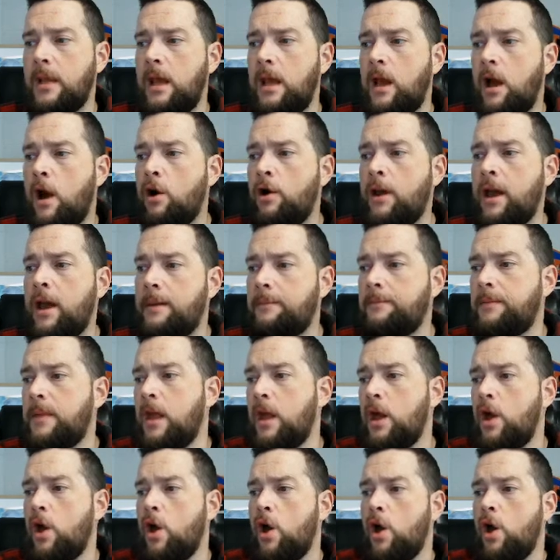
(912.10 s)
Okay,
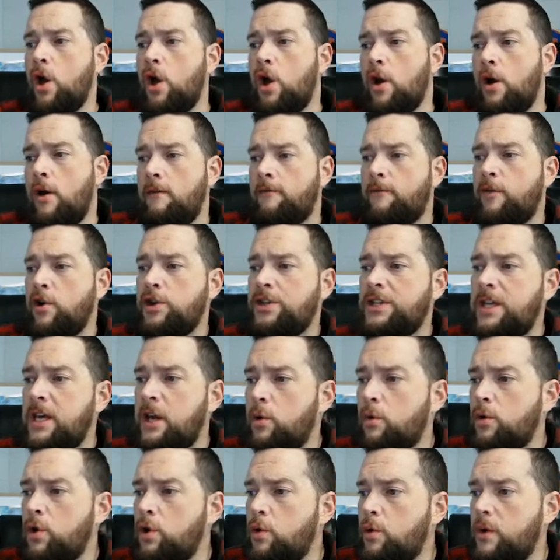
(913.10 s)
first thing
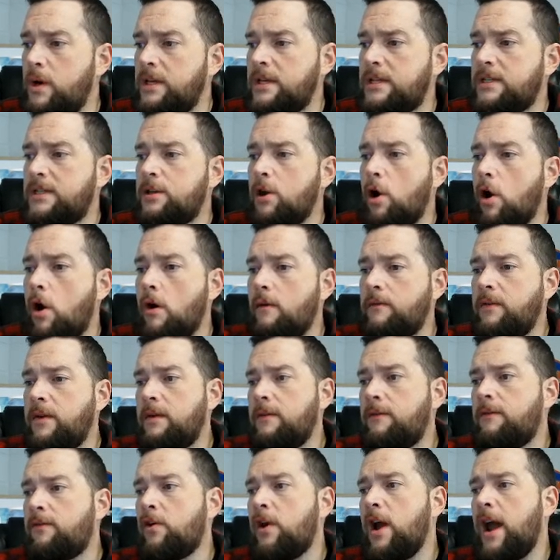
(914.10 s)
we're doing is solving
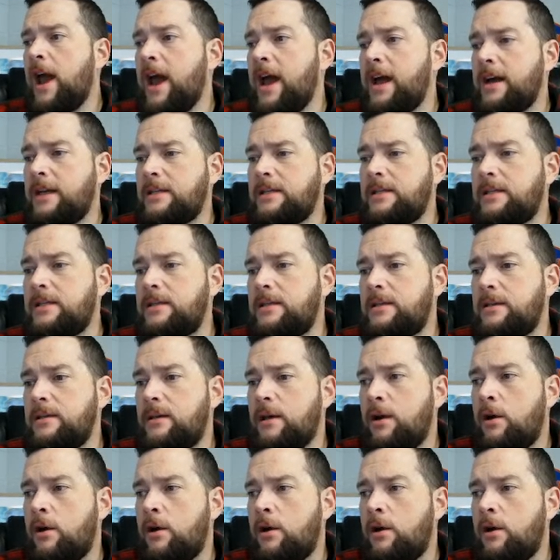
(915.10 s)
for x.